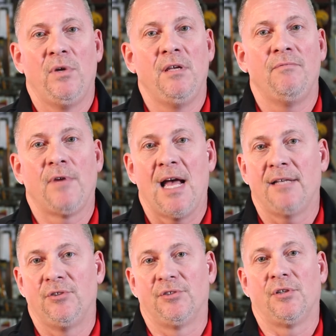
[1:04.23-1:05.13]
we've
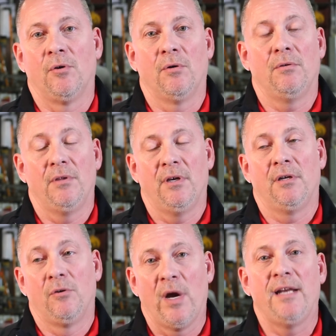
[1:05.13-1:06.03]
got just the, gr the
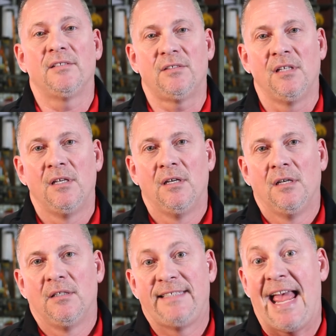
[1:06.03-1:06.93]
greatest
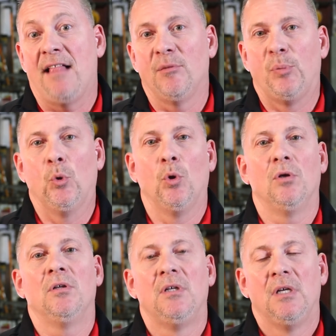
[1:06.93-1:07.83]
talent
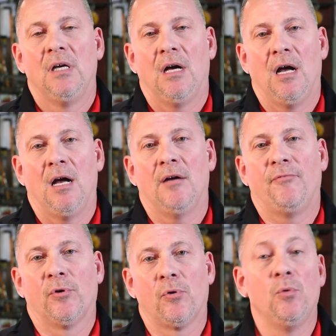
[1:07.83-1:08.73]
pool uh,
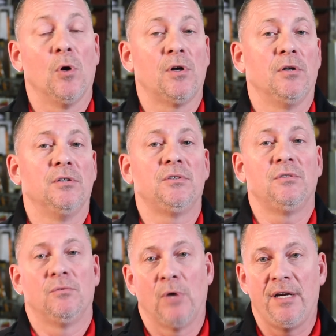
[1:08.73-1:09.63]
for crew workers
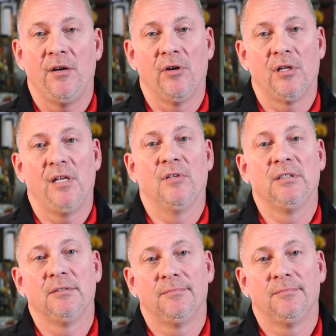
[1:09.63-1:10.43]
right here in Cleveland.